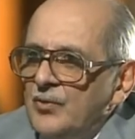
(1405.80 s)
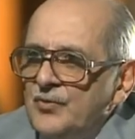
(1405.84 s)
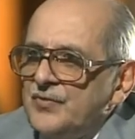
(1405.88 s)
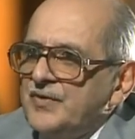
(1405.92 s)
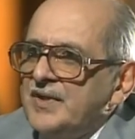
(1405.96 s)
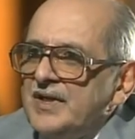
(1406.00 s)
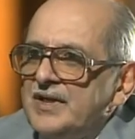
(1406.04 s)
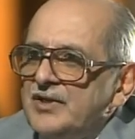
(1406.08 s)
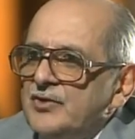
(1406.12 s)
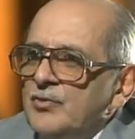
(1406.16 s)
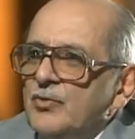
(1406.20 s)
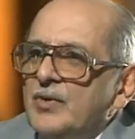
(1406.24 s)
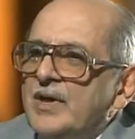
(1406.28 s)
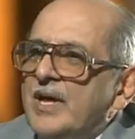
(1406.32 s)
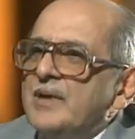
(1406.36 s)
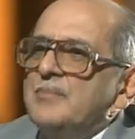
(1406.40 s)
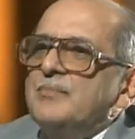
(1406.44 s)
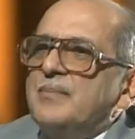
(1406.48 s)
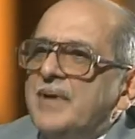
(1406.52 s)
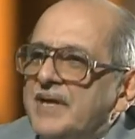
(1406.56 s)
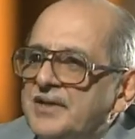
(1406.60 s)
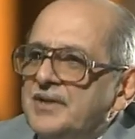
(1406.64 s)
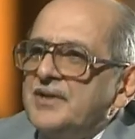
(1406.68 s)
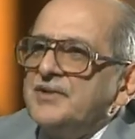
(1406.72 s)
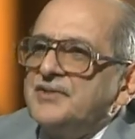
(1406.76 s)
think you
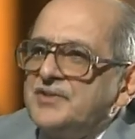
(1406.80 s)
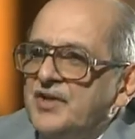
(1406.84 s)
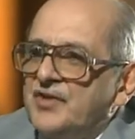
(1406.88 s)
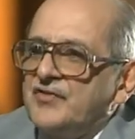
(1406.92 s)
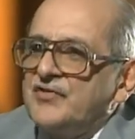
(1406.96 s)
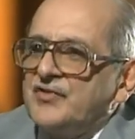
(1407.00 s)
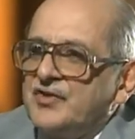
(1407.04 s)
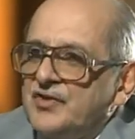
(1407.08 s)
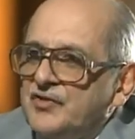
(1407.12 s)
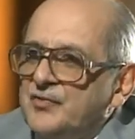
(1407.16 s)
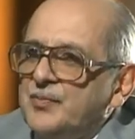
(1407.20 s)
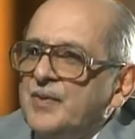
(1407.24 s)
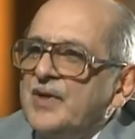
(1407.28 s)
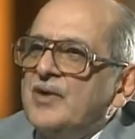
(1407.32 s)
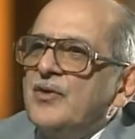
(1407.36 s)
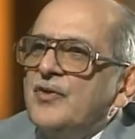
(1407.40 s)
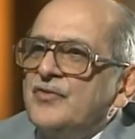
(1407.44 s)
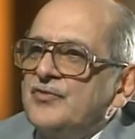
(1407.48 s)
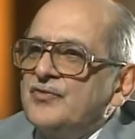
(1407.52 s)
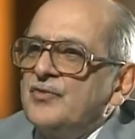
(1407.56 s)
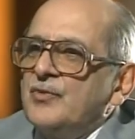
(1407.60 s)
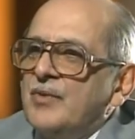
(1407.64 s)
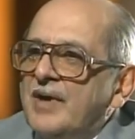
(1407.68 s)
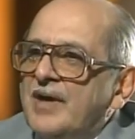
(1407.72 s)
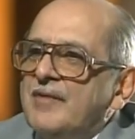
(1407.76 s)
get better justice
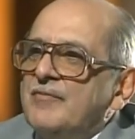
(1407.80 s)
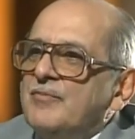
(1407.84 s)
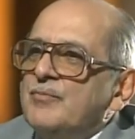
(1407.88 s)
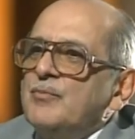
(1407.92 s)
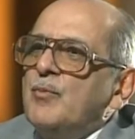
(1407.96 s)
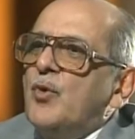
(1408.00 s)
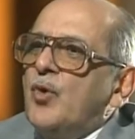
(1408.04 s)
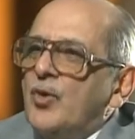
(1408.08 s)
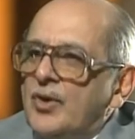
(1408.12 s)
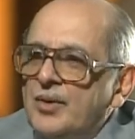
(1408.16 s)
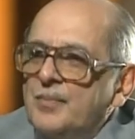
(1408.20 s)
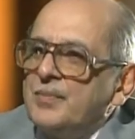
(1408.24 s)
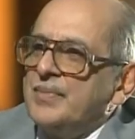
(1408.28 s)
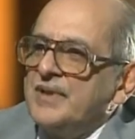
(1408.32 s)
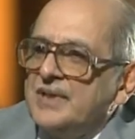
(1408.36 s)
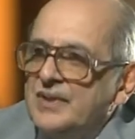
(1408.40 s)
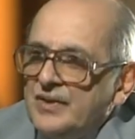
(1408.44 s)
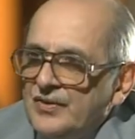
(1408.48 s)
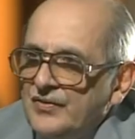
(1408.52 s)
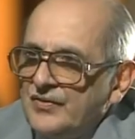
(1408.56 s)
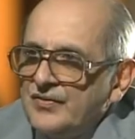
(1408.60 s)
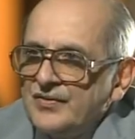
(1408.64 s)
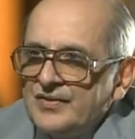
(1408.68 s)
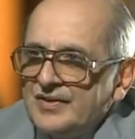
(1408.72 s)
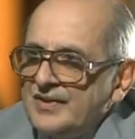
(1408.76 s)
because you have more
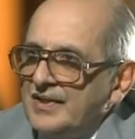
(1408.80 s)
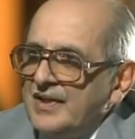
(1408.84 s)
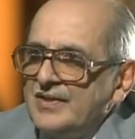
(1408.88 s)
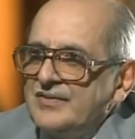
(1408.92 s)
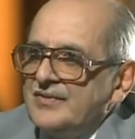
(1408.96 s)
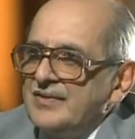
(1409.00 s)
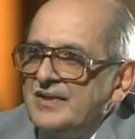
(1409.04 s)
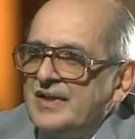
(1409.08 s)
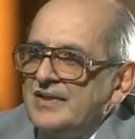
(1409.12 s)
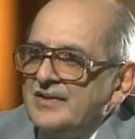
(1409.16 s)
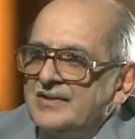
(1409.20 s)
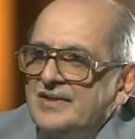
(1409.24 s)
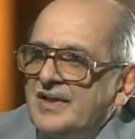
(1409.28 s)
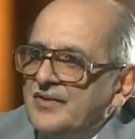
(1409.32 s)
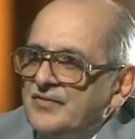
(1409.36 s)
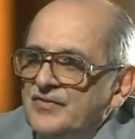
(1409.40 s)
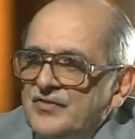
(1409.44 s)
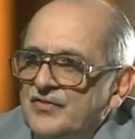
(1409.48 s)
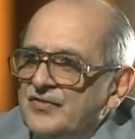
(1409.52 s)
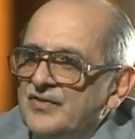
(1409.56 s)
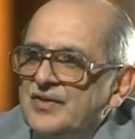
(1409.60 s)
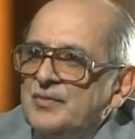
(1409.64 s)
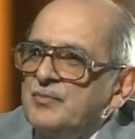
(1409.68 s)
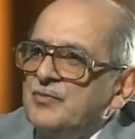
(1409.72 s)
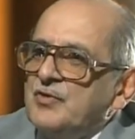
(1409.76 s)
appeals. That
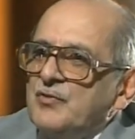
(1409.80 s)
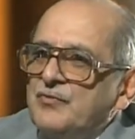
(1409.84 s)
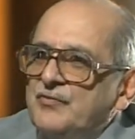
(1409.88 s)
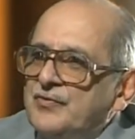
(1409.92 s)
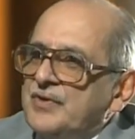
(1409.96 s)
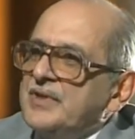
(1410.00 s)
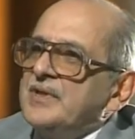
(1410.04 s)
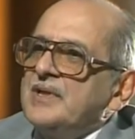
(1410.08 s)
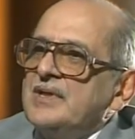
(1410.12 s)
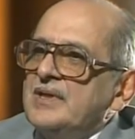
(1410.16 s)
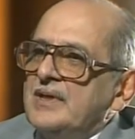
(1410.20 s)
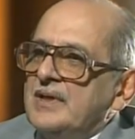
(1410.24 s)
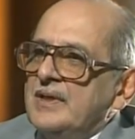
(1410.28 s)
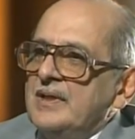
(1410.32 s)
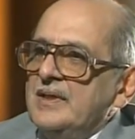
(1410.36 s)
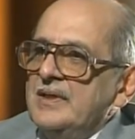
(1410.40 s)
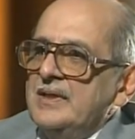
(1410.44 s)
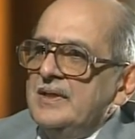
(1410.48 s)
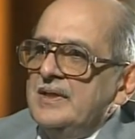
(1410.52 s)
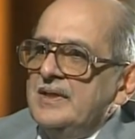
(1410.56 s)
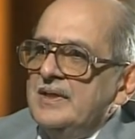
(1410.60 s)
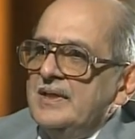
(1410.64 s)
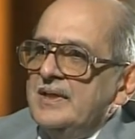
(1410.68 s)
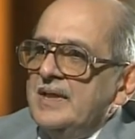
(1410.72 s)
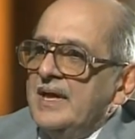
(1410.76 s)
doesn't seem to fit in.
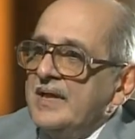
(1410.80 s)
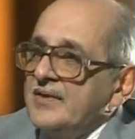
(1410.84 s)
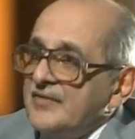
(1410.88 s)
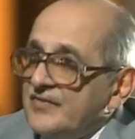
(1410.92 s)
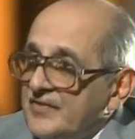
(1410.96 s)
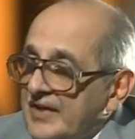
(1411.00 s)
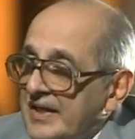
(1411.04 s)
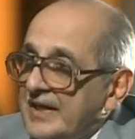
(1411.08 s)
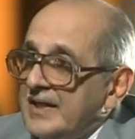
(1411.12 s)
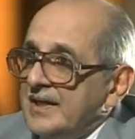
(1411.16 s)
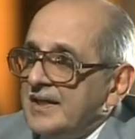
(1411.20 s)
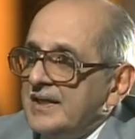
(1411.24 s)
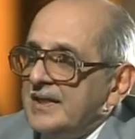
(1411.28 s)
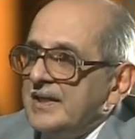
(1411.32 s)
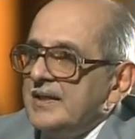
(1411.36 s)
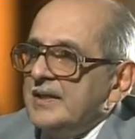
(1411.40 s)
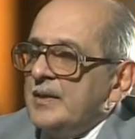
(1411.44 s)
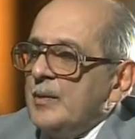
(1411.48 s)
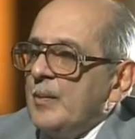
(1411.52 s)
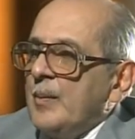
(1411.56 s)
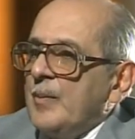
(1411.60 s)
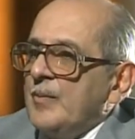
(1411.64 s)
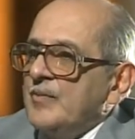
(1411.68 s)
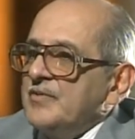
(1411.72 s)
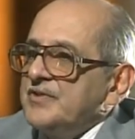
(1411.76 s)
And secondly,
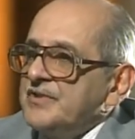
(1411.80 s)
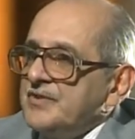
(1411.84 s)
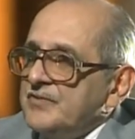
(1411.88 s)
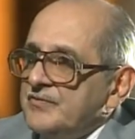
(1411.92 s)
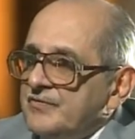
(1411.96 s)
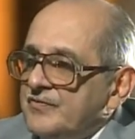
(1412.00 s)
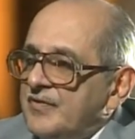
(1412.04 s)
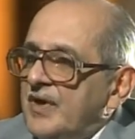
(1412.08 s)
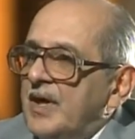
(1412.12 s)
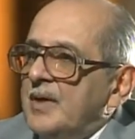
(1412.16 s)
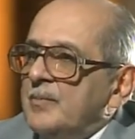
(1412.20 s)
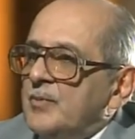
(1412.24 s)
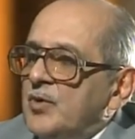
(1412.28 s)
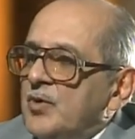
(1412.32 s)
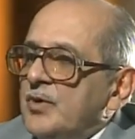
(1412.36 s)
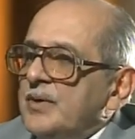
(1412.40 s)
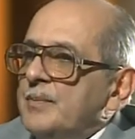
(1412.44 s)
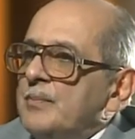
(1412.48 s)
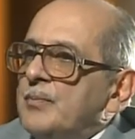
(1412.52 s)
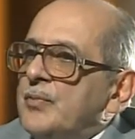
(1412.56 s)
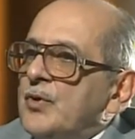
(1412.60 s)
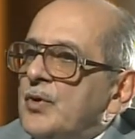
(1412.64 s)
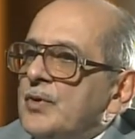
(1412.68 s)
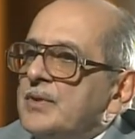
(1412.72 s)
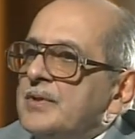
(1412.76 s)
which is far more
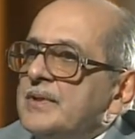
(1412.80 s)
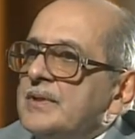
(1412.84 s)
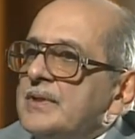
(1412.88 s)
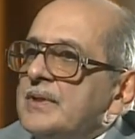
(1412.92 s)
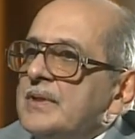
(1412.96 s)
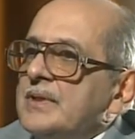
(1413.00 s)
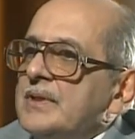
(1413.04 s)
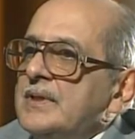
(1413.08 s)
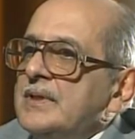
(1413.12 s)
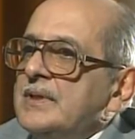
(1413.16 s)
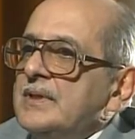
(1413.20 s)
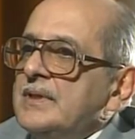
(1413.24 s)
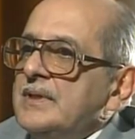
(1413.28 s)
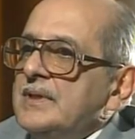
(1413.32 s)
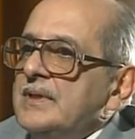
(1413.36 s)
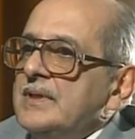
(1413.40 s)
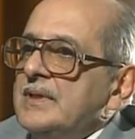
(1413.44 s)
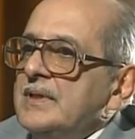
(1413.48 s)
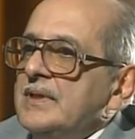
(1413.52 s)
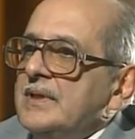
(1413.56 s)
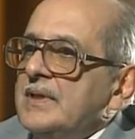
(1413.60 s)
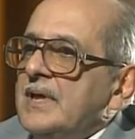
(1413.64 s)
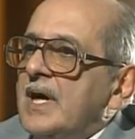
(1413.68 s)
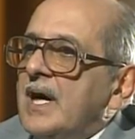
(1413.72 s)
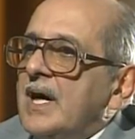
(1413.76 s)
important,
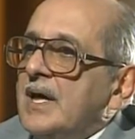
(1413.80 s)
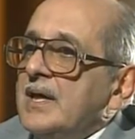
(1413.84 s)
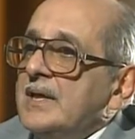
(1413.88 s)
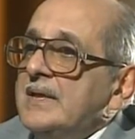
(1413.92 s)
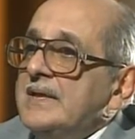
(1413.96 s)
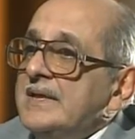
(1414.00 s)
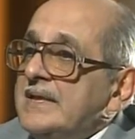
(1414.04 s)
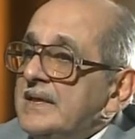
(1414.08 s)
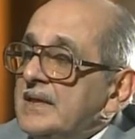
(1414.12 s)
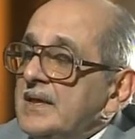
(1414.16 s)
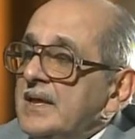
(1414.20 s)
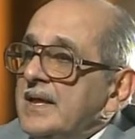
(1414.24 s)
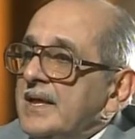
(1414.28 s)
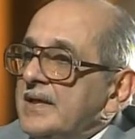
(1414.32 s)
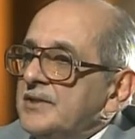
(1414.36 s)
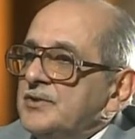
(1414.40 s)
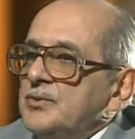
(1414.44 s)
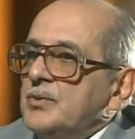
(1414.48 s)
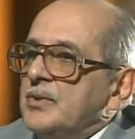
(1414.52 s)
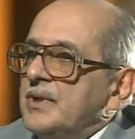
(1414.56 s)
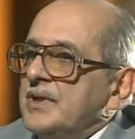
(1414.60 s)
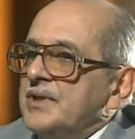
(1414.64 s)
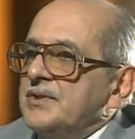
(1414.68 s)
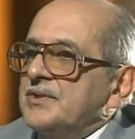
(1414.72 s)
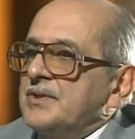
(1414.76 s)
our legal
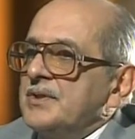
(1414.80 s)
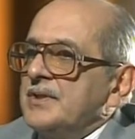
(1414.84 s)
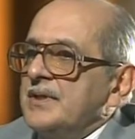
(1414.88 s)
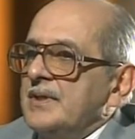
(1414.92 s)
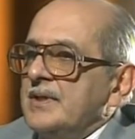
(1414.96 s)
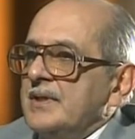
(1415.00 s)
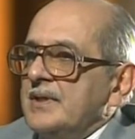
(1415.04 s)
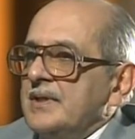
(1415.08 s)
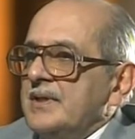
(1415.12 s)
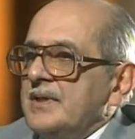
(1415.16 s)
education